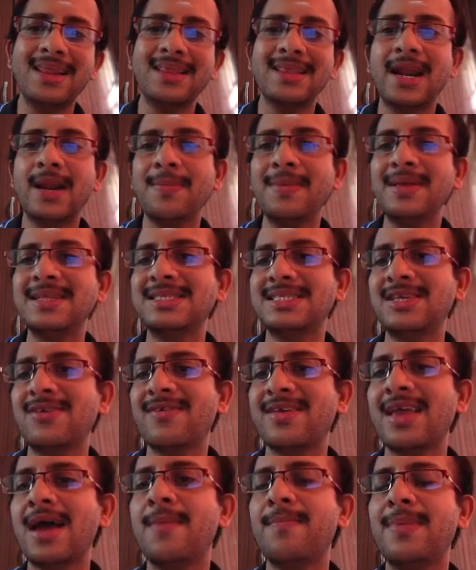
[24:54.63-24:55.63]
That means, for
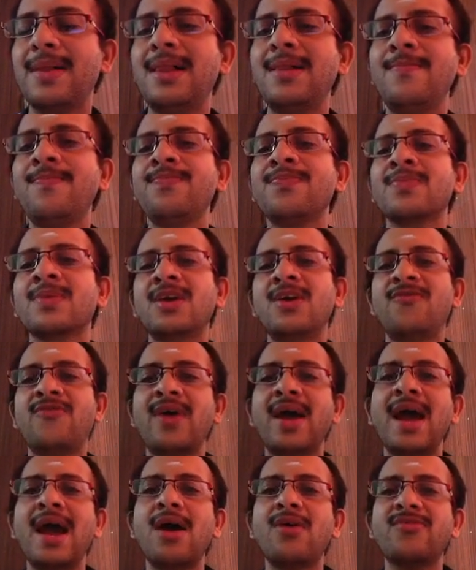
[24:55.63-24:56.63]
example, if I
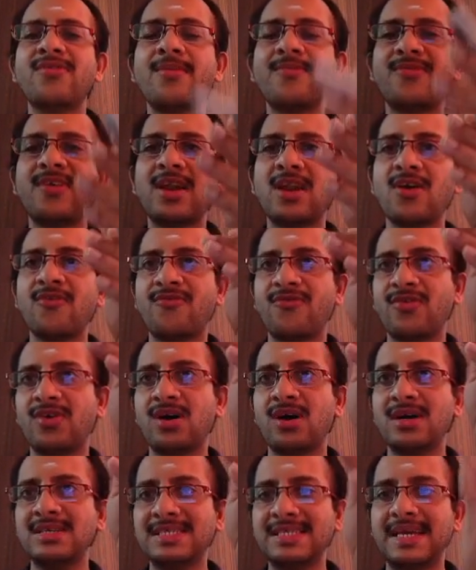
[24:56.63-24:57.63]
have some set of
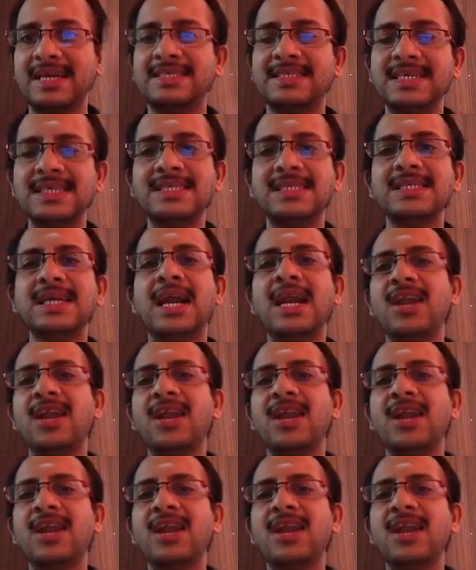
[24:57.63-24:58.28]
sketches and